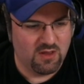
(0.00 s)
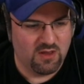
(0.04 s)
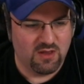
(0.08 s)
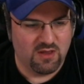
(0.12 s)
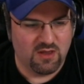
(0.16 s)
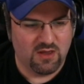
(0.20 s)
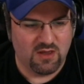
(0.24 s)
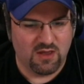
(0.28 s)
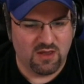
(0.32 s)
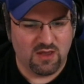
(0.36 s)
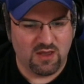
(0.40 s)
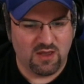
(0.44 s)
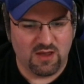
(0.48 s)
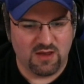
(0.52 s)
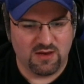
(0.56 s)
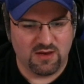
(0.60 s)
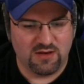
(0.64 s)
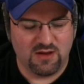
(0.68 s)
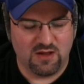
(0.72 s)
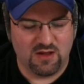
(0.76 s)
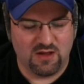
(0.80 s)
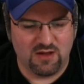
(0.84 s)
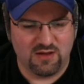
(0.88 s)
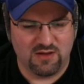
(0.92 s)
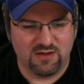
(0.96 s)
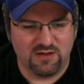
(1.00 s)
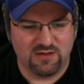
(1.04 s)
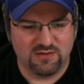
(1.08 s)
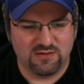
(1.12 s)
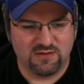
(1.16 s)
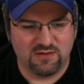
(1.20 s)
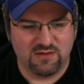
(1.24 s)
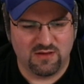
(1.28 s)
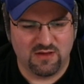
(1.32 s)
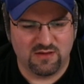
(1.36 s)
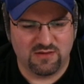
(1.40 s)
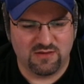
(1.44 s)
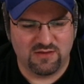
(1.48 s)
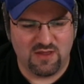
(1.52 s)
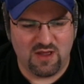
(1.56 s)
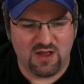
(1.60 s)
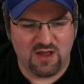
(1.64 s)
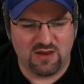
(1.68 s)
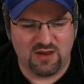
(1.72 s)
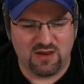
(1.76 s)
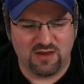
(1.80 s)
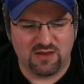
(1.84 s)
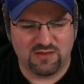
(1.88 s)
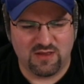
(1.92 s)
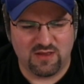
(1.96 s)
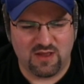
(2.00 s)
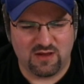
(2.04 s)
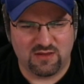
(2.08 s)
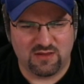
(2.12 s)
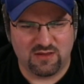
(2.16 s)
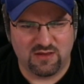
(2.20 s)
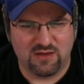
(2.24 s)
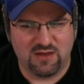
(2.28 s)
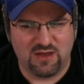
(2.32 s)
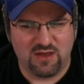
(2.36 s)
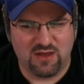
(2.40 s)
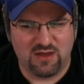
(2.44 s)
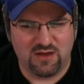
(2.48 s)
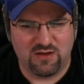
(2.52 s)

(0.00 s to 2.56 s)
and it's not exactly a